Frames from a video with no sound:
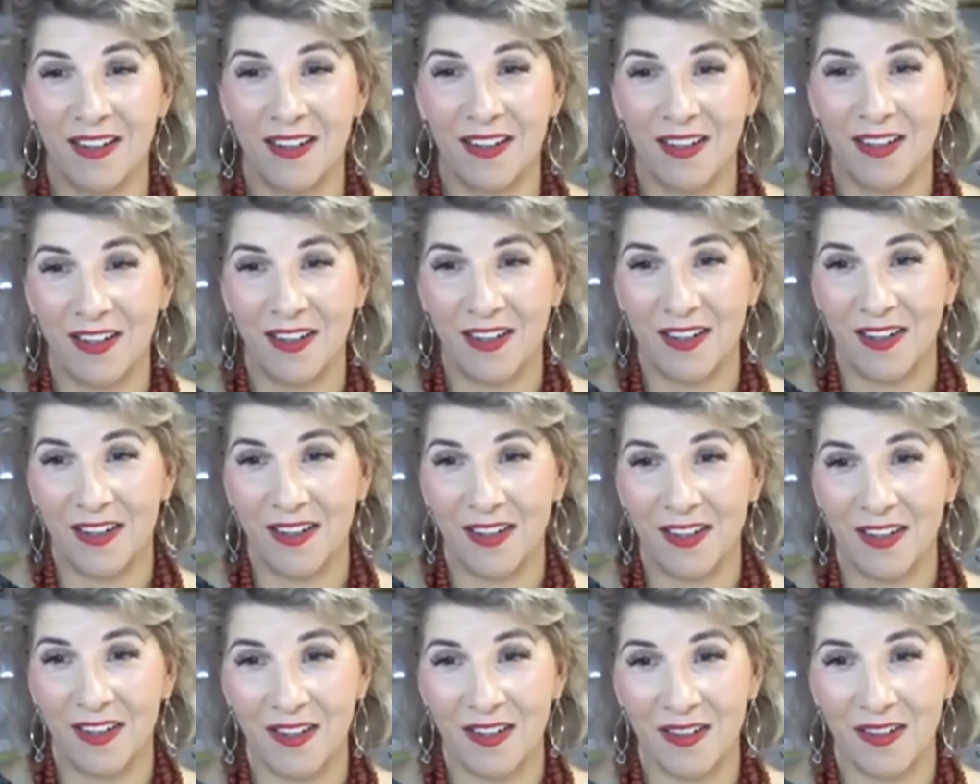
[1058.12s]
my
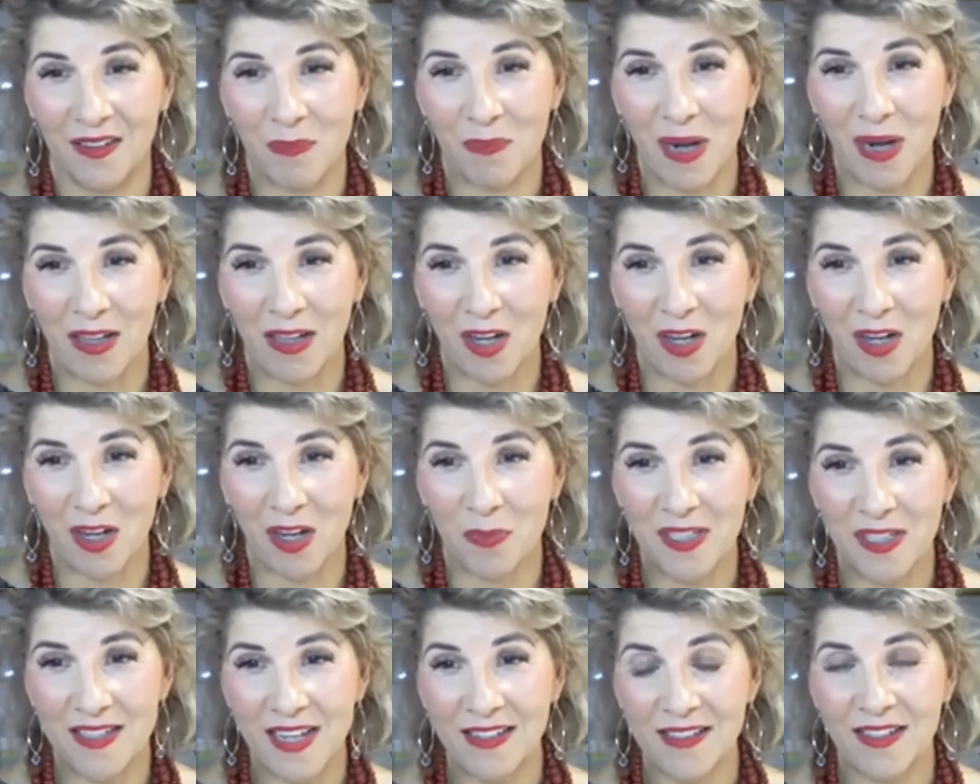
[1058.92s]
alarm is set for
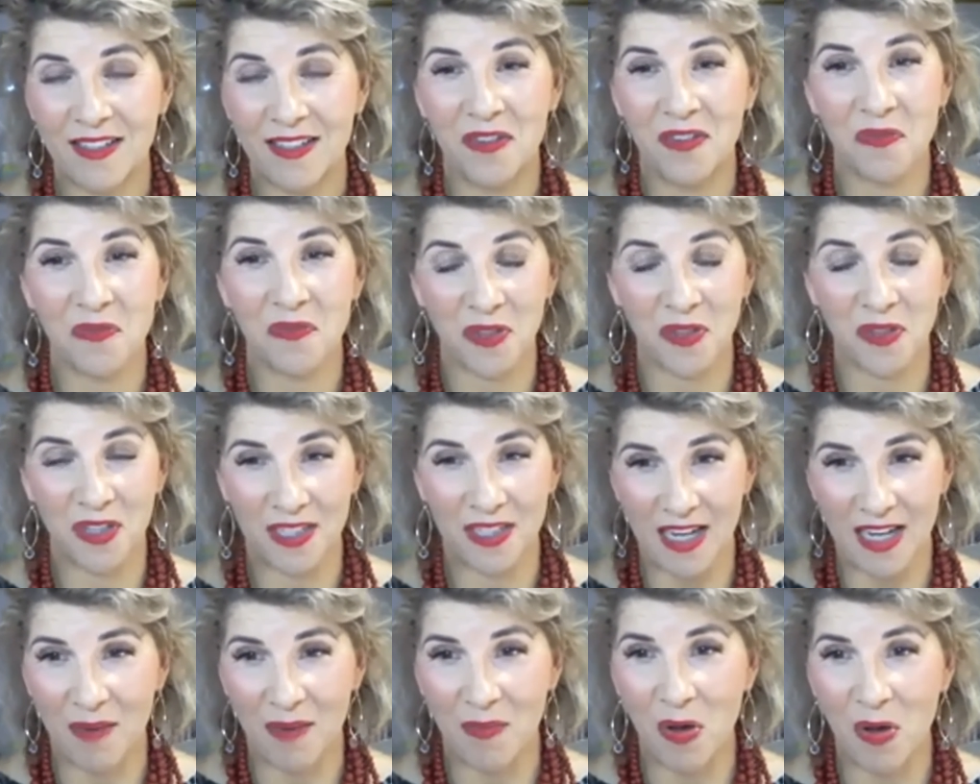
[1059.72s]
the time I want to
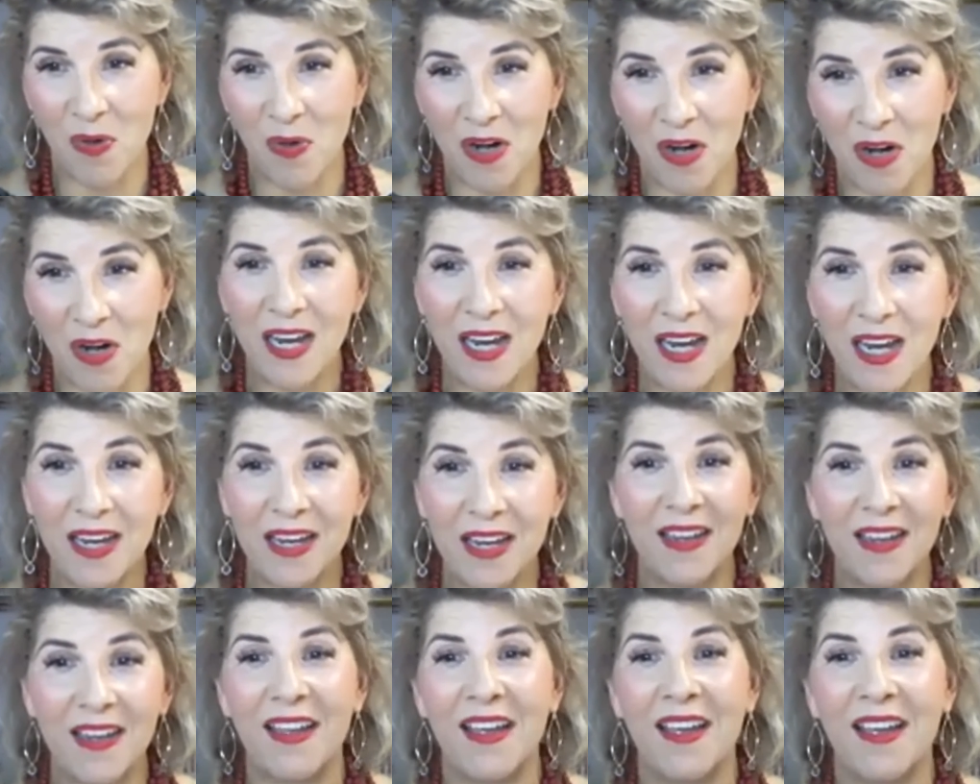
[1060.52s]
wake,
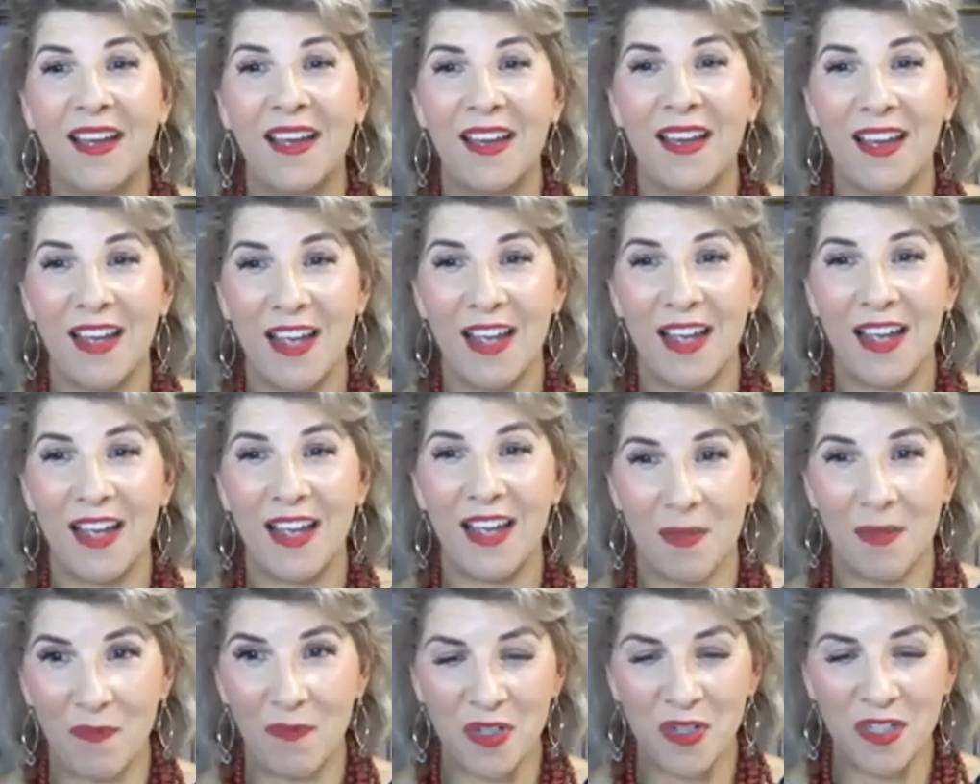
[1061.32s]
and my phone is
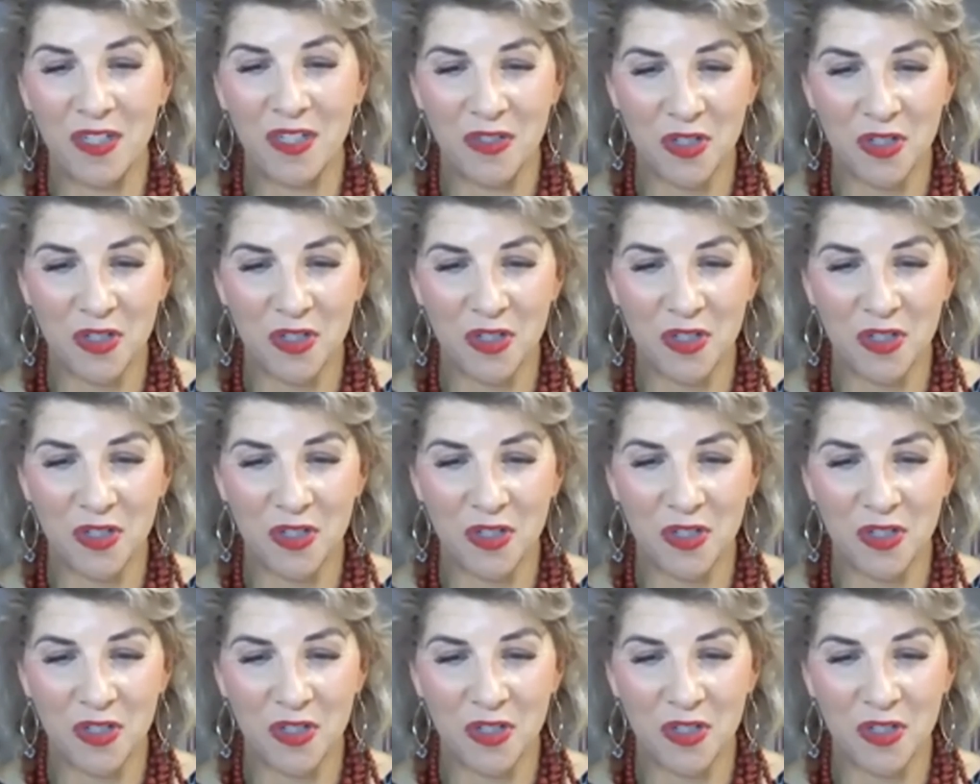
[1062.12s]
charging.